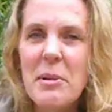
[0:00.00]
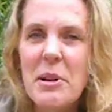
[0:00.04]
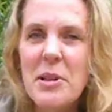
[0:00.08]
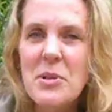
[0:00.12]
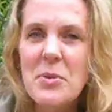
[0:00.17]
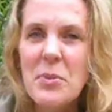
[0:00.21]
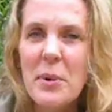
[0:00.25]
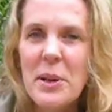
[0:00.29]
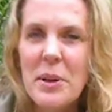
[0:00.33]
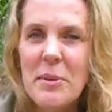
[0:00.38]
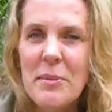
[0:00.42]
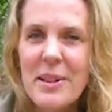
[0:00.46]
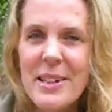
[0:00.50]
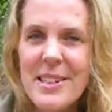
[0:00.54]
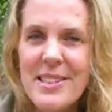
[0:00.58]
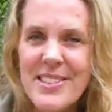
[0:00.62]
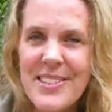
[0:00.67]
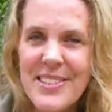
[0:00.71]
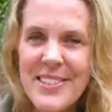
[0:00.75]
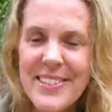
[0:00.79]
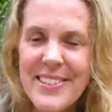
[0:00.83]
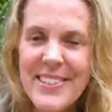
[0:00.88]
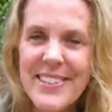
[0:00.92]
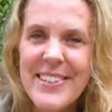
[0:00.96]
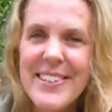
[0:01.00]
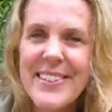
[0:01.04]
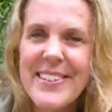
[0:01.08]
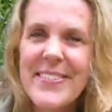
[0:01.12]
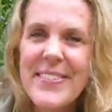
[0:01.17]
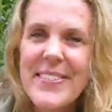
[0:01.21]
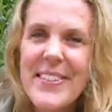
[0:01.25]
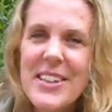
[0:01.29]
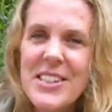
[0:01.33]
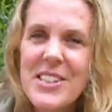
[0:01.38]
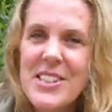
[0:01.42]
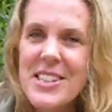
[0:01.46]
about 20 minutes earlier.
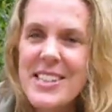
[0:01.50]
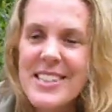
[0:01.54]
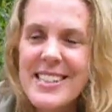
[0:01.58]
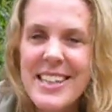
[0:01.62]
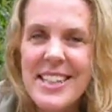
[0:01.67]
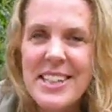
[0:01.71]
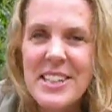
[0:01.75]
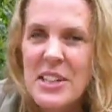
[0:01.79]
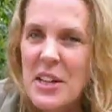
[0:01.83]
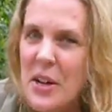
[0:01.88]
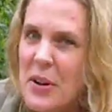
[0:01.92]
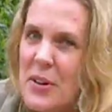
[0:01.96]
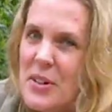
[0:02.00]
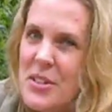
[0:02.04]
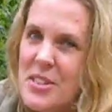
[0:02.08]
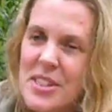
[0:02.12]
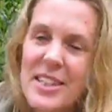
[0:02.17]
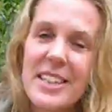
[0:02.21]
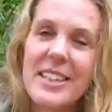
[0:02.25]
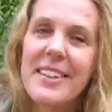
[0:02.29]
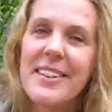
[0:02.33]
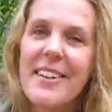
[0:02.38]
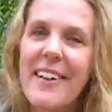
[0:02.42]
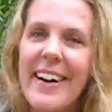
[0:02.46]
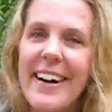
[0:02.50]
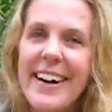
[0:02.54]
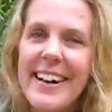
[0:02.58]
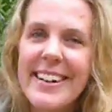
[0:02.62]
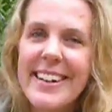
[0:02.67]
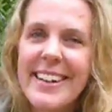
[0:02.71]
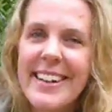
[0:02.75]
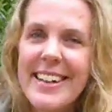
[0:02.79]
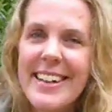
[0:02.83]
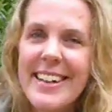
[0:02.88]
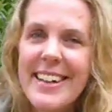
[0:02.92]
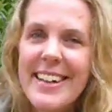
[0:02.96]
She said no, she had not.